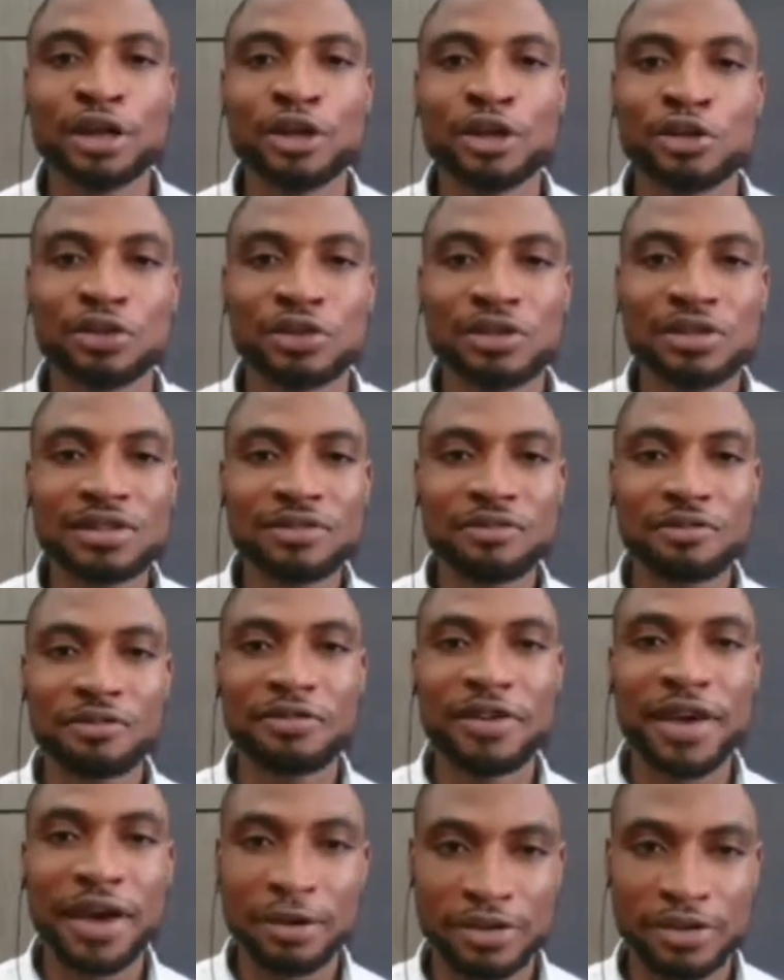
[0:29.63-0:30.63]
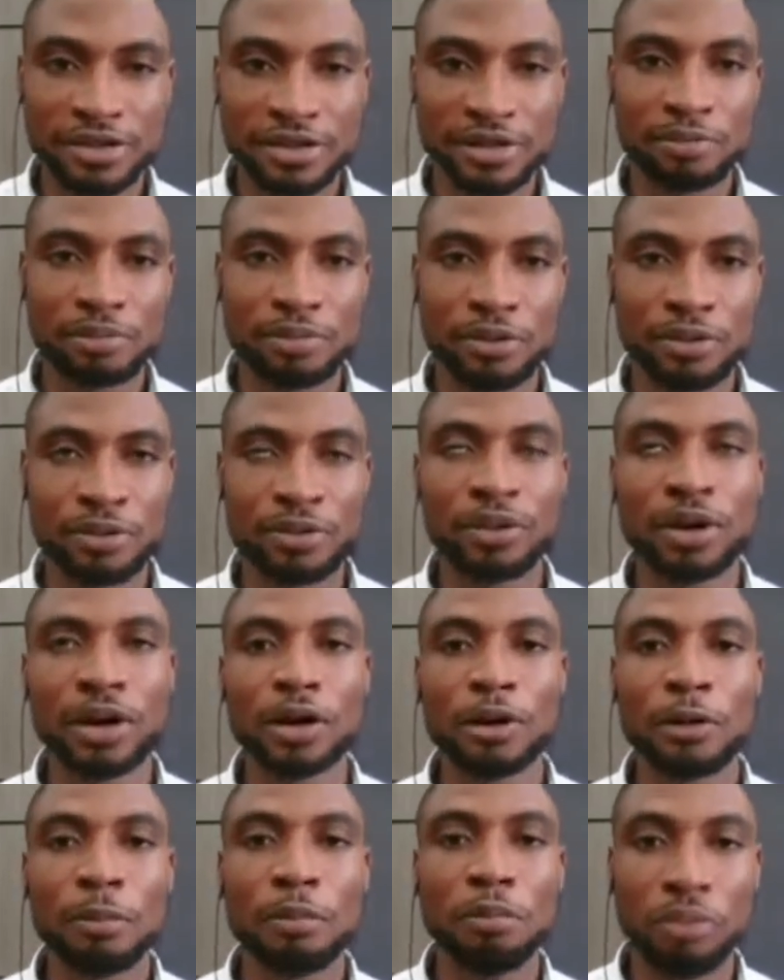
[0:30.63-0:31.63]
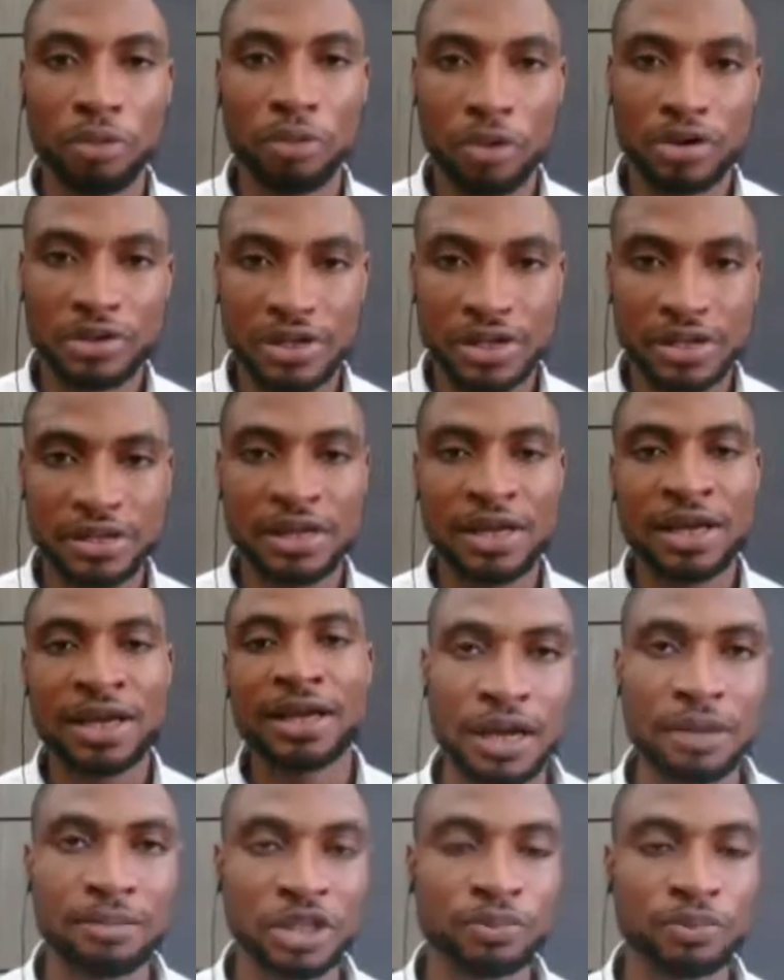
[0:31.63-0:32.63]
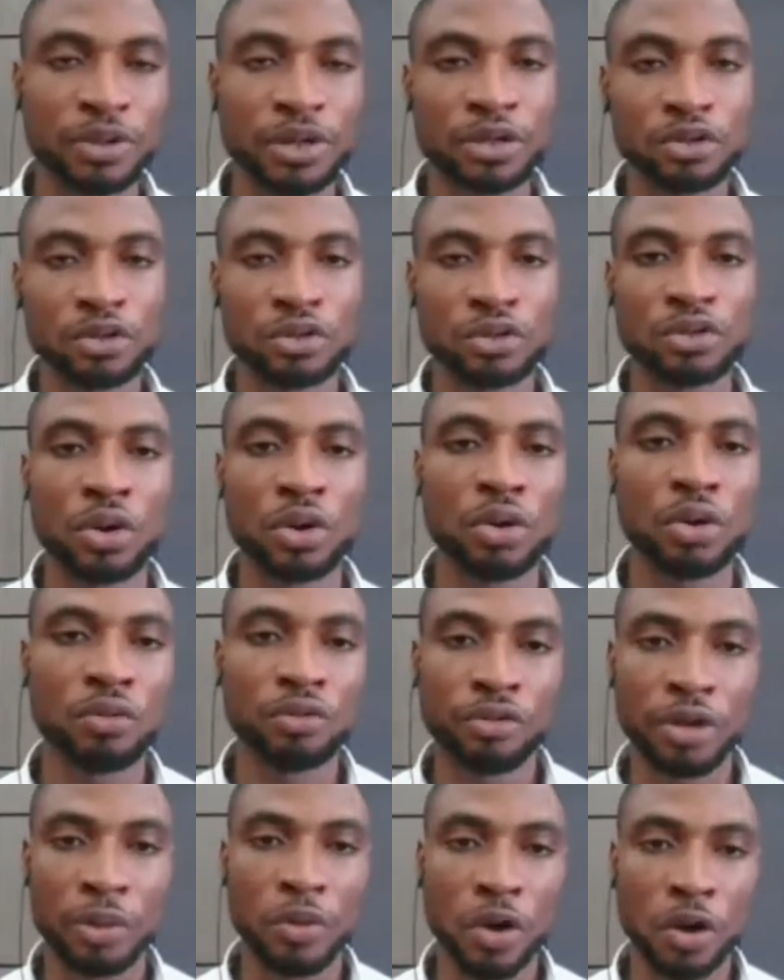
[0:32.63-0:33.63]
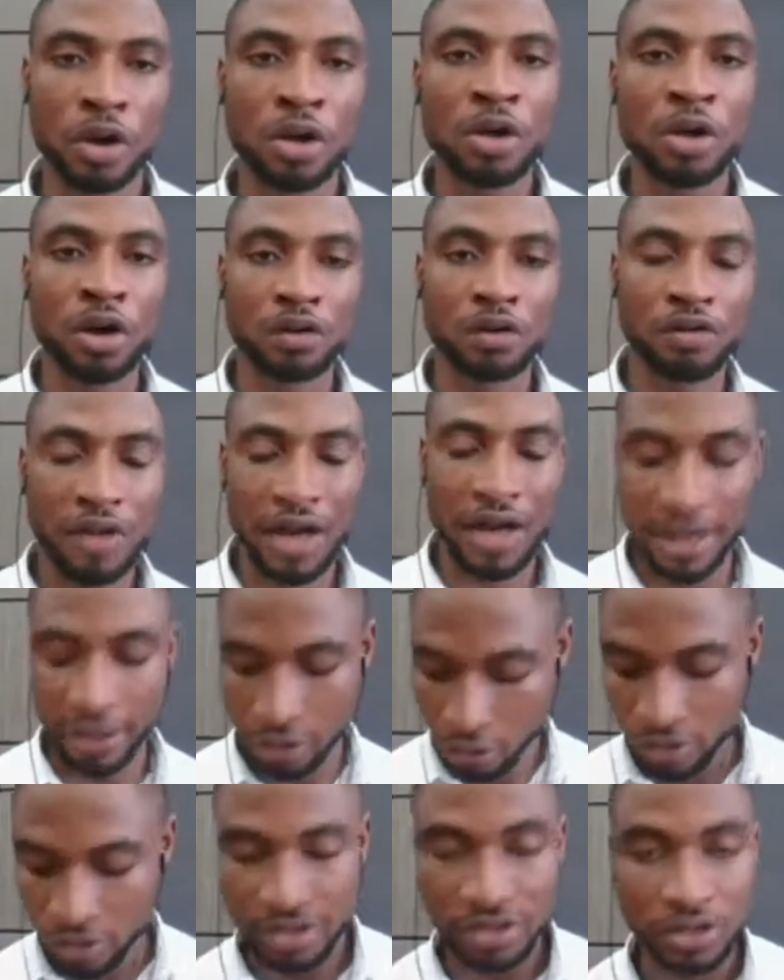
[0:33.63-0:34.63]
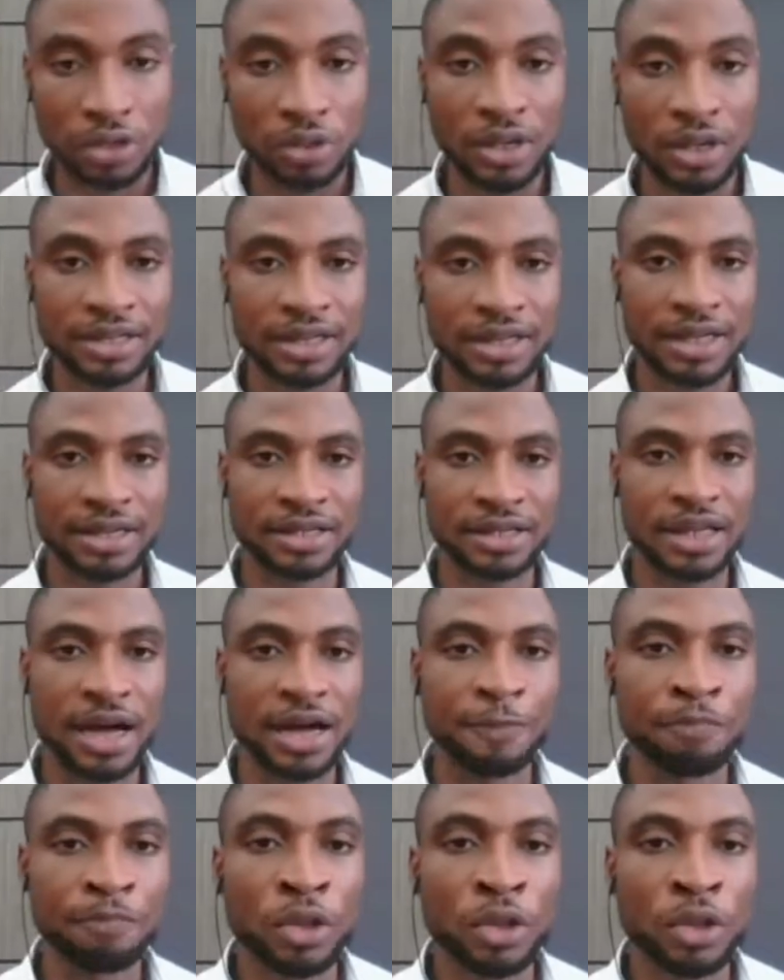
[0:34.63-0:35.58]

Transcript: So this is a very simple process. I'm explaining to you the whole framework of how I do this. So let's get started.